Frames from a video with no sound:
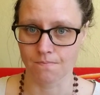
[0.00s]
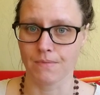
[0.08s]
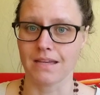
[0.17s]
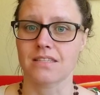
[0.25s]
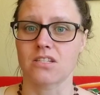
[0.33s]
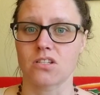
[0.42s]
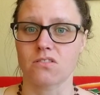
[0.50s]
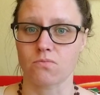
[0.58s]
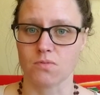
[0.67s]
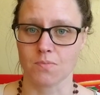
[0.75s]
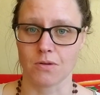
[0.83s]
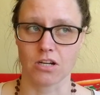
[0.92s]
messages from
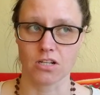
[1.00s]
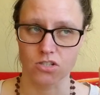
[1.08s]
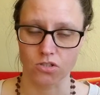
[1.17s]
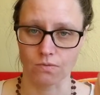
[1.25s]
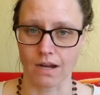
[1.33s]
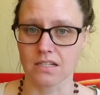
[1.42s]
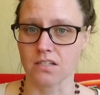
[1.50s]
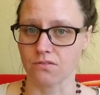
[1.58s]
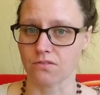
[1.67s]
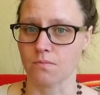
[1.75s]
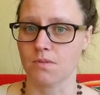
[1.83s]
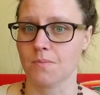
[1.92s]
spirit, directive
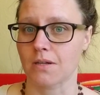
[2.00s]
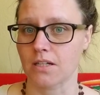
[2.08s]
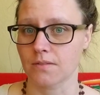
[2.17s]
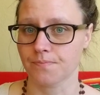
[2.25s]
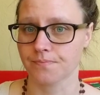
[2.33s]
from spirit.